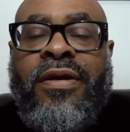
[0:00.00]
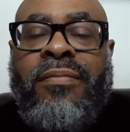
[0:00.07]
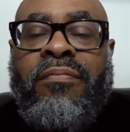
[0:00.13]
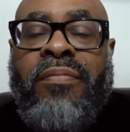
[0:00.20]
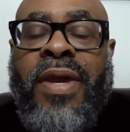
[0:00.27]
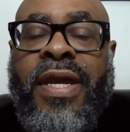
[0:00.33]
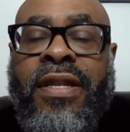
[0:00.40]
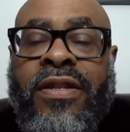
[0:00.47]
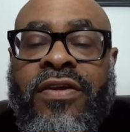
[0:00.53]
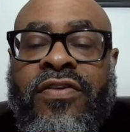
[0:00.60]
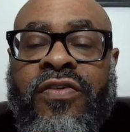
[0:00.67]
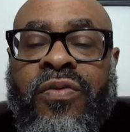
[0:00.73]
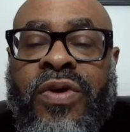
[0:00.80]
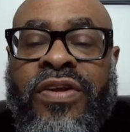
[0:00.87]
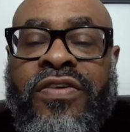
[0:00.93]
Make the
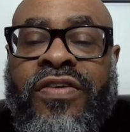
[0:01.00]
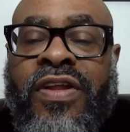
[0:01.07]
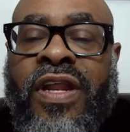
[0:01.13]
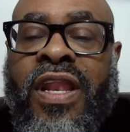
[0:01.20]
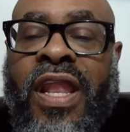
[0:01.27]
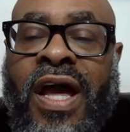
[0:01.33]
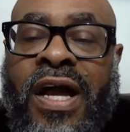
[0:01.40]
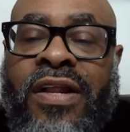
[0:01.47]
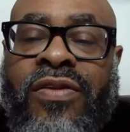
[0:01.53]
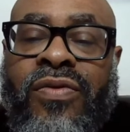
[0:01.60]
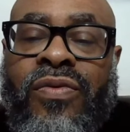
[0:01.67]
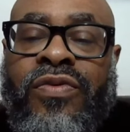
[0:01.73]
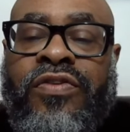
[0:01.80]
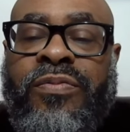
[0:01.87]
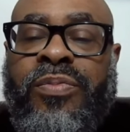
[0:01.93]
switch to Locked
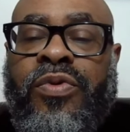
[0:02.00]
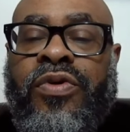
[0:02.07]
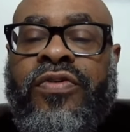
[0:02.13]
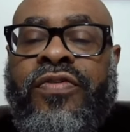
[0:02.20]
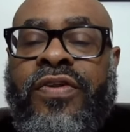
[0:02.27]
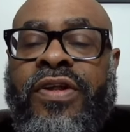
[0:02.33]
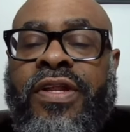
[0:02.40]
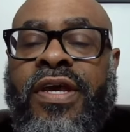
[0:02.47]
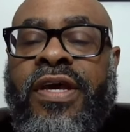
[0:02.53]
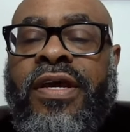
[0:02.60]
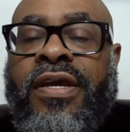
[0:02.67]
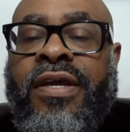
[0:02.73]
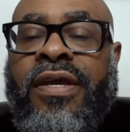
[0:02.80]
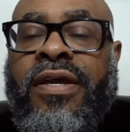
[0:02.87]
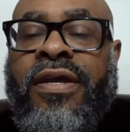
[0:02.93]
On Sports
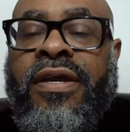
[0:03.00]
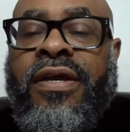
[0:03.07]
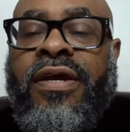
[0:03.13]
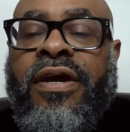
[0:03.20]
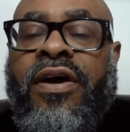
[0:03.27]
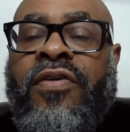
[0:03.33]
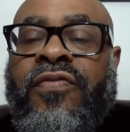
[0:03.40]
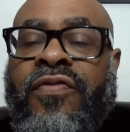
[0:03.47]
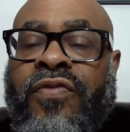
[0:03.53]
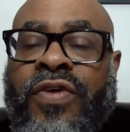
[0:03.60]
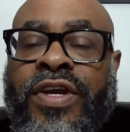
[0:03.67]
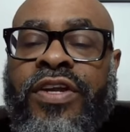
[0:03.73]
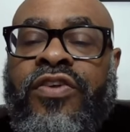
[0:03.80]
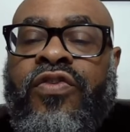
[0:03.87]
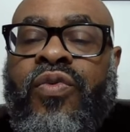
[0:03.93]
today, a
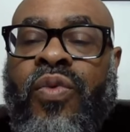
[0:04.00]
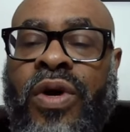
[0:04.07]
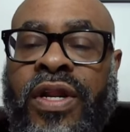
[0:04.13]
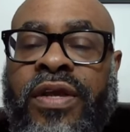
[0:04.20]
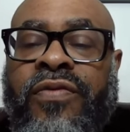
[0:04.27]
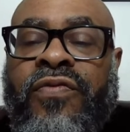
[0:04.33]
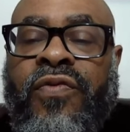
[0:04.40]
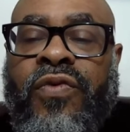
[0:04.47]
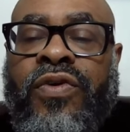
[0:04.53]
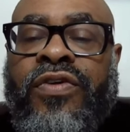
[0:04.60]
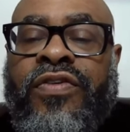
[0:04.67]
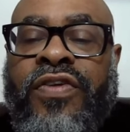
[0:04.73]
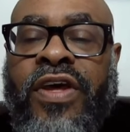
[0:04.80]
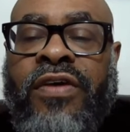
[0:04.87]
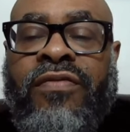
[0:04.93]
free
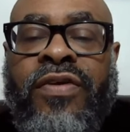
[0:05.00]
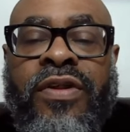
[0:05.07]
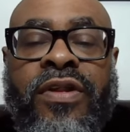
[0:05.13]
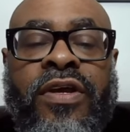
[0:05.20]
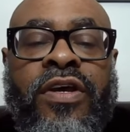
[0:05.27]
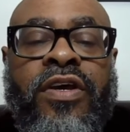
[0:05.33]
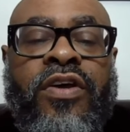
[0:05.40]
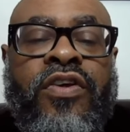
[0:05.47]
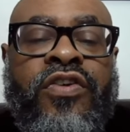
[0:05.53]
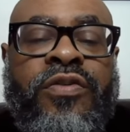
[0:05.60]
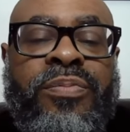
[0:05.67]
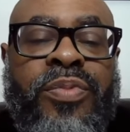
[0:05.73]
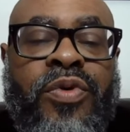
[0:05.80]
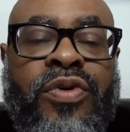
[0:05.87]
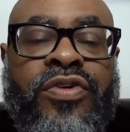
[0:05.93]
24/7
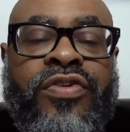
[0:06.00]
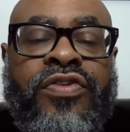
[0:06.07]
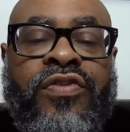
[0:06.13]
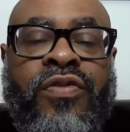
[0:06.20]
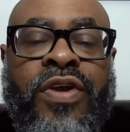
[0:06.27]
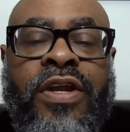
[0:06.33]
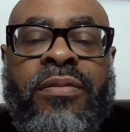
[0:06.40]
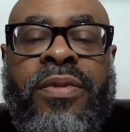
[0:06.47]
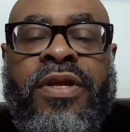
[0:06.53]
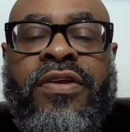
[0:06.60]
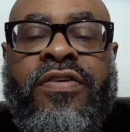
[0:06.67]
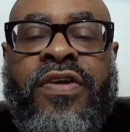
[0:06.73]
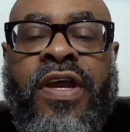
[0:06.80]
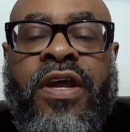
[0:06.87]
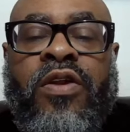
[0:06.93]
sports streaming
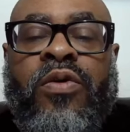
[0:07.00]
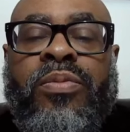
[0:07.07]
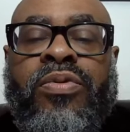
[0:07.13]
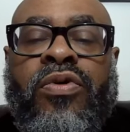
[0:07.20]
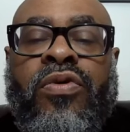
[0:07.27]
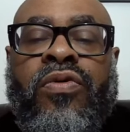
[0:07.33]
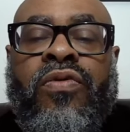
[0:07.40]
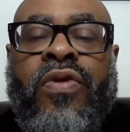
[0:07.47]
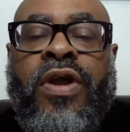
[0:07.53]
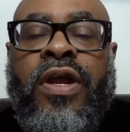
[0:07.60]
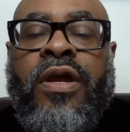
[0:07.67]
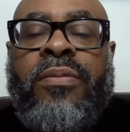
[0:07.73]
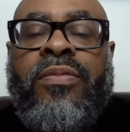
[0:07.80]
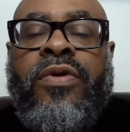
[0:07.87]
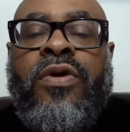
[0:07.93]
channel
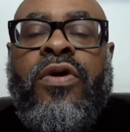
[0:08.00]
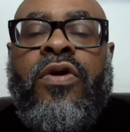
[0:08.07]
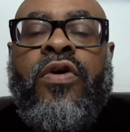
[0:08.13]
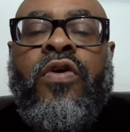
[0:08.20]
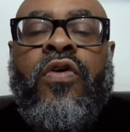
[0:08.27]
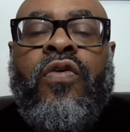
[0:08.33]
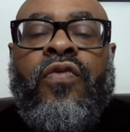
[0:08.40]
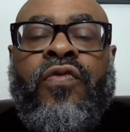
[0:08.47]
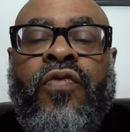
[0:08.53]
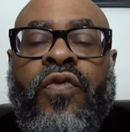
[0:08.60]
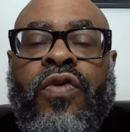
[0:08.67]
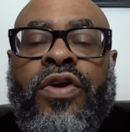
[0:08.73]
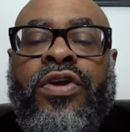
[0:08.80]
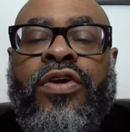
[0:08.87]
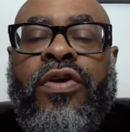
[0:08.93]
programmed
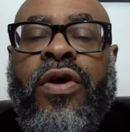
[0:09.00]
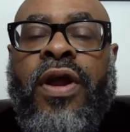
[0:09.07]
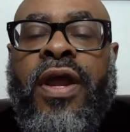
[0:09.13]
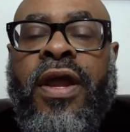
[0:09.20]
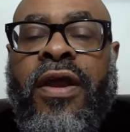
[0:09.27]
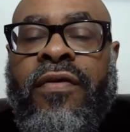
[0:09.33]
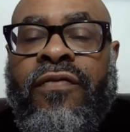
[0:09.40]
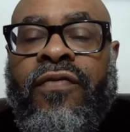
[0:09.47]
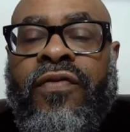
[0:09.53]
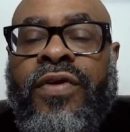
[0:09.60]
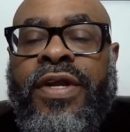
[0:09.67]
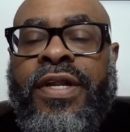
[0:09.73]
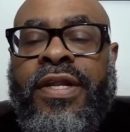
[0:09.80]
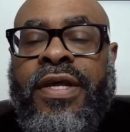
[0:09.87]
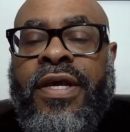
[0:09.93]
for your
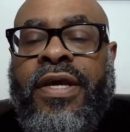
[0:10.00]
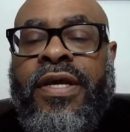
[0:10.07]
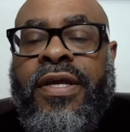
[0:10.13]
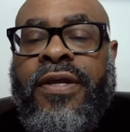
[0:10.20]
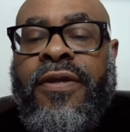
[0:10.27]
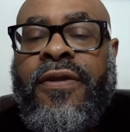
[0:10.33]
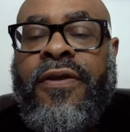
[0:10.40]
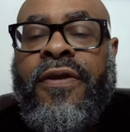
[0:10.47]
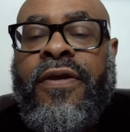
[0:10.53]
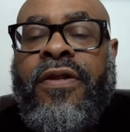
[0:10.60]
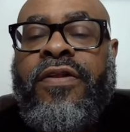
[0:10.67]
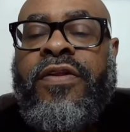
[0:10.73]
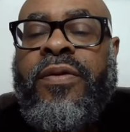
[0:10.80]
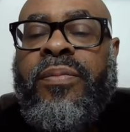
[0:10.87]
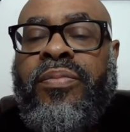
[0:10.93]
everyday
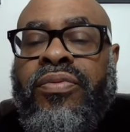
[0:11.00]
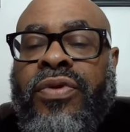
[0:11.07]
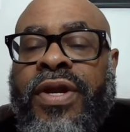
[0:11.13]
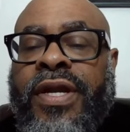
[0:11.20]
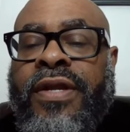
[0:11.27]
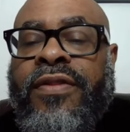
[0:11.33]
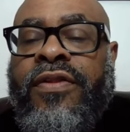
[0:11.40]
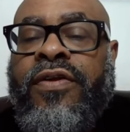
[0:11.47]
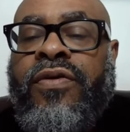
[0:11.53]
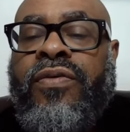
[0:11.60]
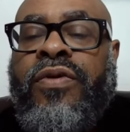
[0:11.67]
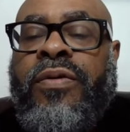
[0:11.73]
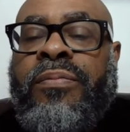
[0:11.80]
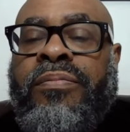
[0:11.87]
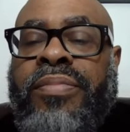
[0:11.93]
to bring
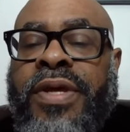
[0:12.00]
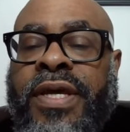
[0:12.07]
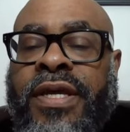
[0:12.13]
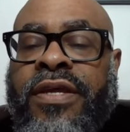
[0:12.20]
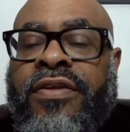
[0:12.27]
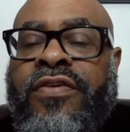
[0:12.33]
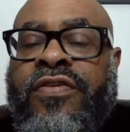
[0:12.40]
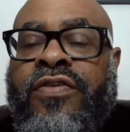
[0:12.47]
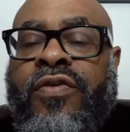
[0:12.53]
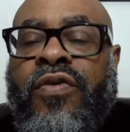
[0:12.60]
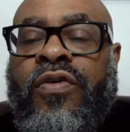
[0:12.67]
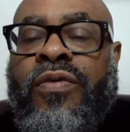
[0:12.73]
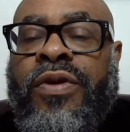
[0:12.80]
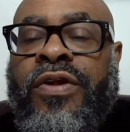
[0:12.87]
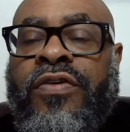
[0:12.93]
you the biggest
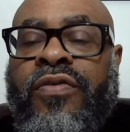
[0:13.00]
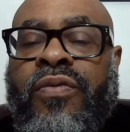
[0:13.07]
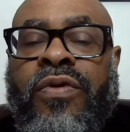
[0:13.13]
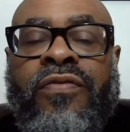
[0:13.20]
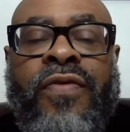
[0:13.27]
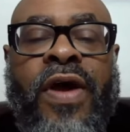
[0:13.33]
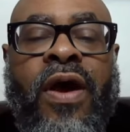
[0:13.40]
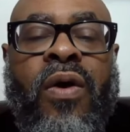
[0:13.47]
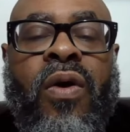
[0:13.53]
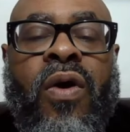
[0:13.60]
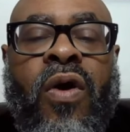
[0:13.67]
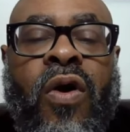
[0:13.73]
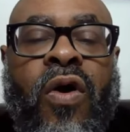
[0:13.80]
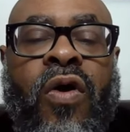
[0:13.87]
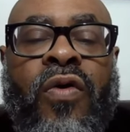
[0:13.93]
stories without
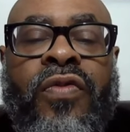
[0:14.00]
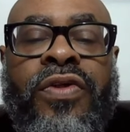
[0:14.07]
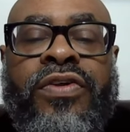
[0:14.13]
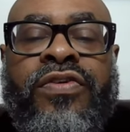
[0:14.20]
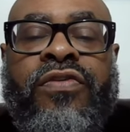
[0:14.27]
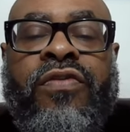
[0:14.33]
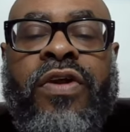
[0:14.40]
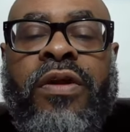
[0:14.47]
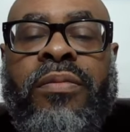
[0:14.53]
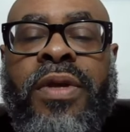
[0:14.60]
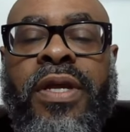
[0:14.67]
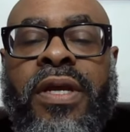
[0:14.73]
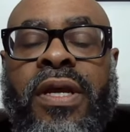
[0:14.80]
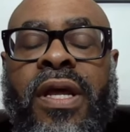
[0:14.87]
all the streaming.